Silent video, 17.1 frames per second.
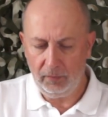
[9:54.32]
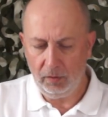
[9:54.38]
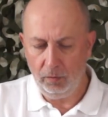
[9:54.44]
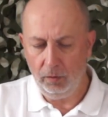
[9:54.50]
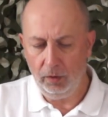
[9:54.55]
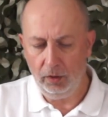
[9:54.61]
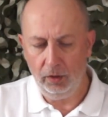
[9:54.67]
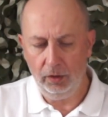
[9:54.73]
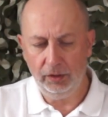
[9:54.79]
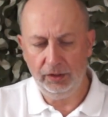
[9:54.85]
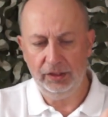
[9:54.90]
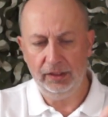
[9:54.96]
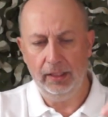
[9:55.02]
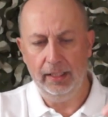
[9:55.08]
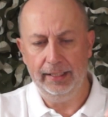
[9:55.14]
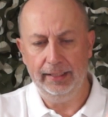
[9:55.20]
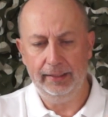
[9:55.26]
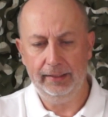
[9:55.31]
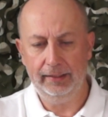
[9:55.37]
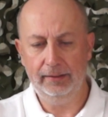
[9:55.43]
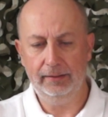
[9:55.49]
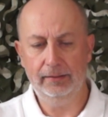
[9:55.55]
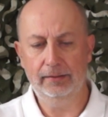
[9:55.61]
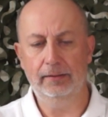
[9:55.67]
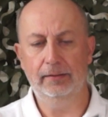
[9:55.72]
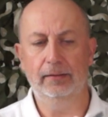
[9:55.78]
what looks like
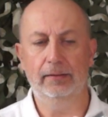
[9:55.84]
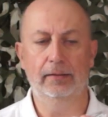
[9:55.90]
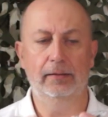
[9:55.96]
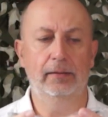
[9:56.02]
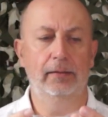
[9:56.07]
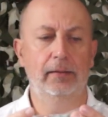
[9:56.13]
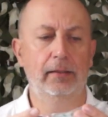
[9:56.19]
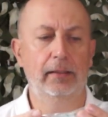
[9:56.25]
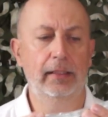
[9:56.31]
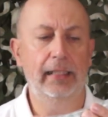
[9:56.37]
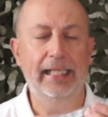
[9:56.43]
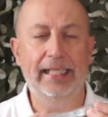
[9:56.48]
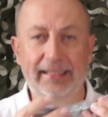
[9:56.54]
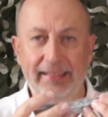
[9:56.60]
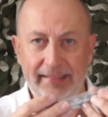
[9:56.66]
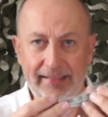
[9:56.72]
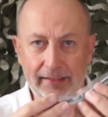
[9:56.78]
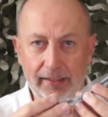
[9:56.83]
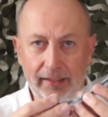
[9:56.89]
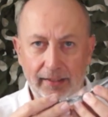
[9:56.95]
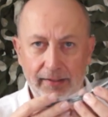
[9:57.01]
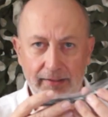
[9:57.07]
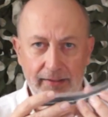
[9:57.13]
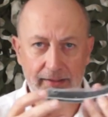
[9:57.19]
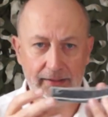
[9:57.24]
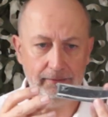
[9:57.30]

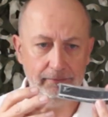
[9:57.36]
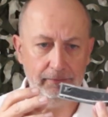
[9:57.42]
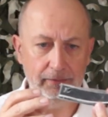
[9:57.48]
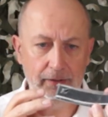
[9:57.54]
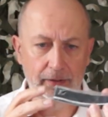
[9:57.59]
inserts